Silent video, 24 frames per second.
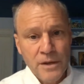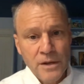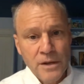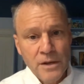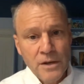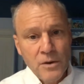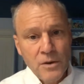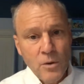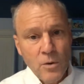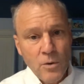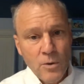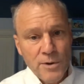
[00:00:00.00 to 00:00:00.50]

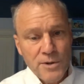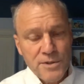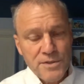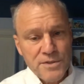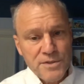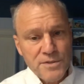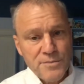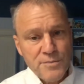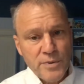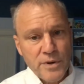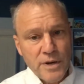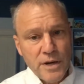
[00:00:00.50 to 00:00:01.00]

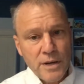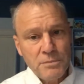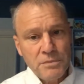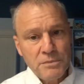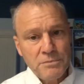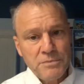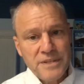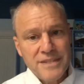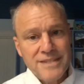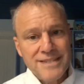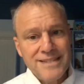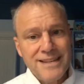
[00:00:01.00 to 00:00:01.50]
Horace's
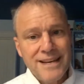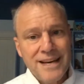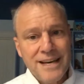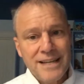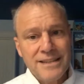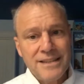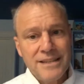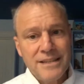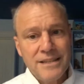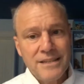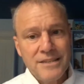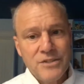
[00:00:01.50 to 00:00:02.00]
problem is not
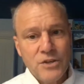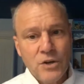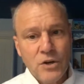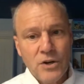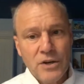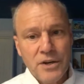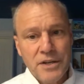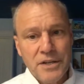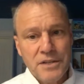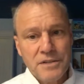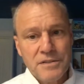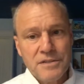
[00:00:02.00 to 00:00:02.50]
that his
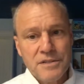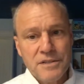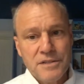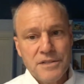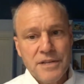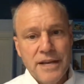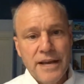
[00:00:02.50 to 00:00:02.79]
audiences